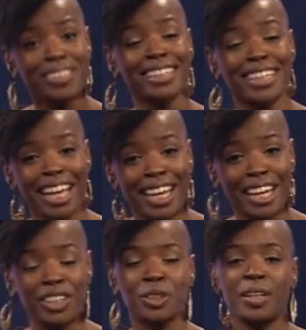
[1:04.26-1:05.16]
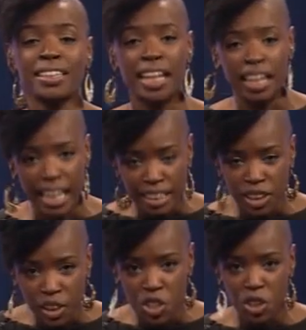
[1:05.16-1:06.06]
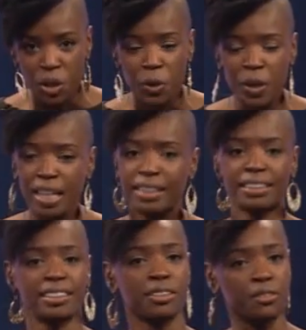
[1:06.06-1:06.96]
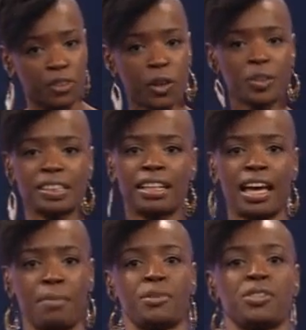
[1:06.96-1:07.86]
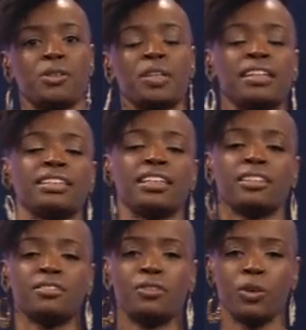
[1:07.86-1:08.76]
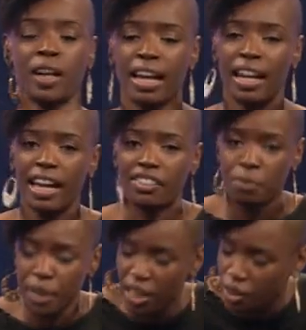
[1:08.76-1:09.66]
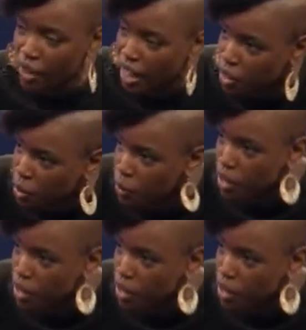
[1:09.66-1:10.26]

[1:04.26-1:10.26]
to get it. So let's get into the show. This is the first episode of season 4, and I have Peter and Lola